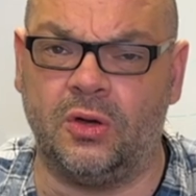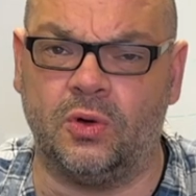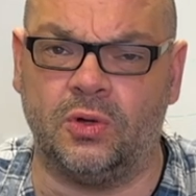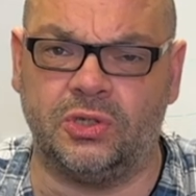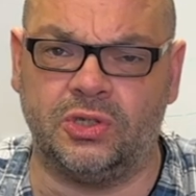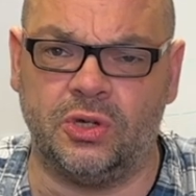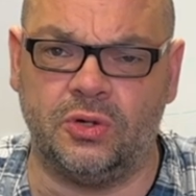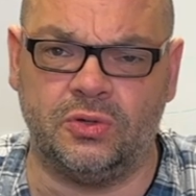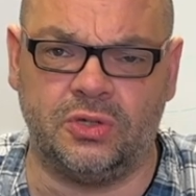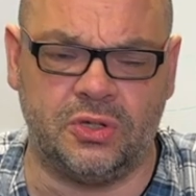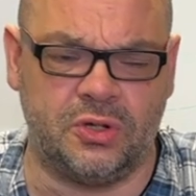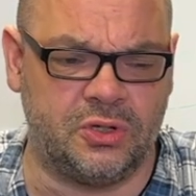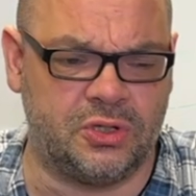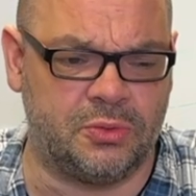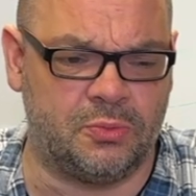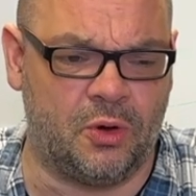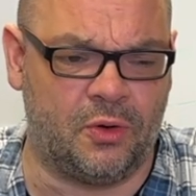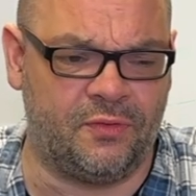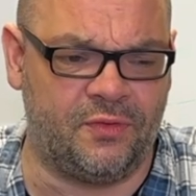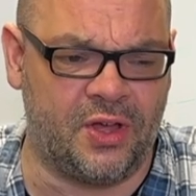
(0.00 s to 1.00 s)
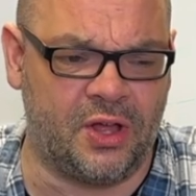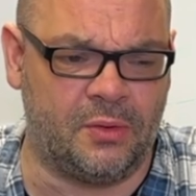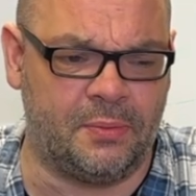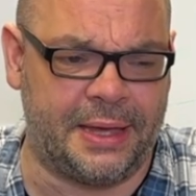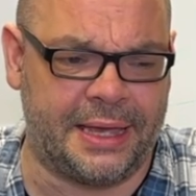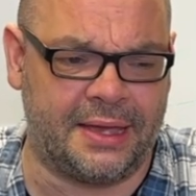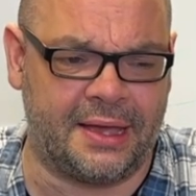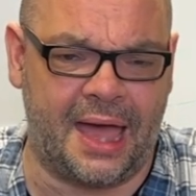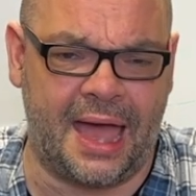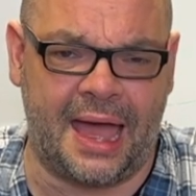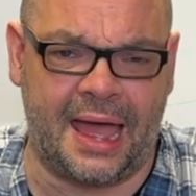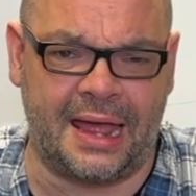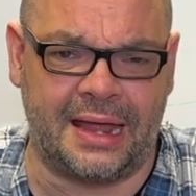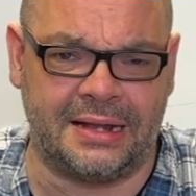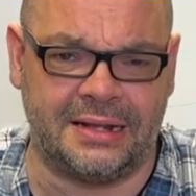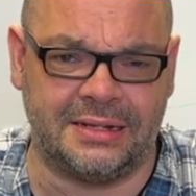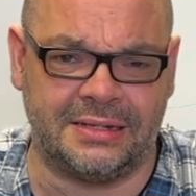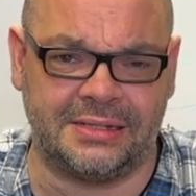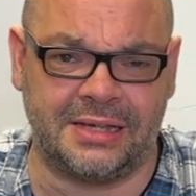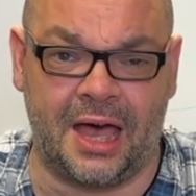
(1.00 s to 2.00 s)
or two to do some more filming,
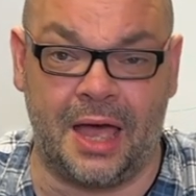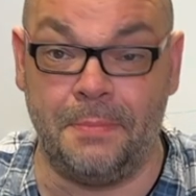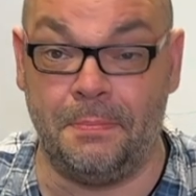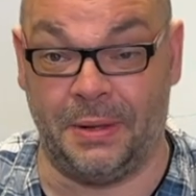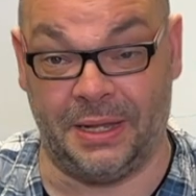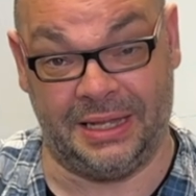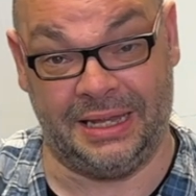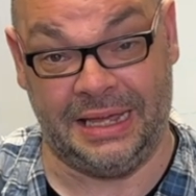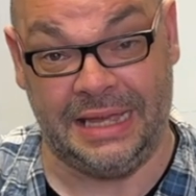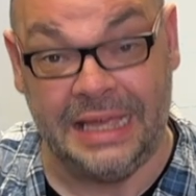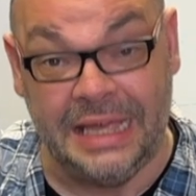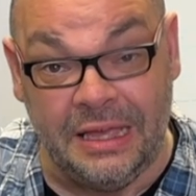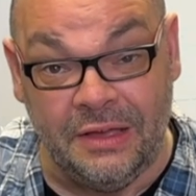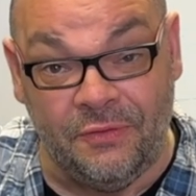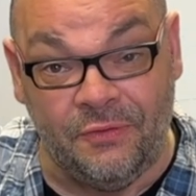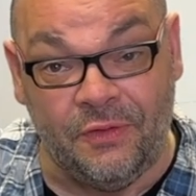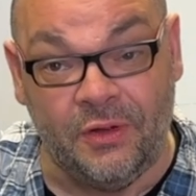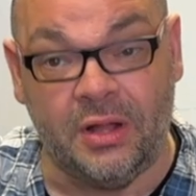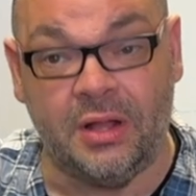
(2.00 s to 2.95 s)
and I believe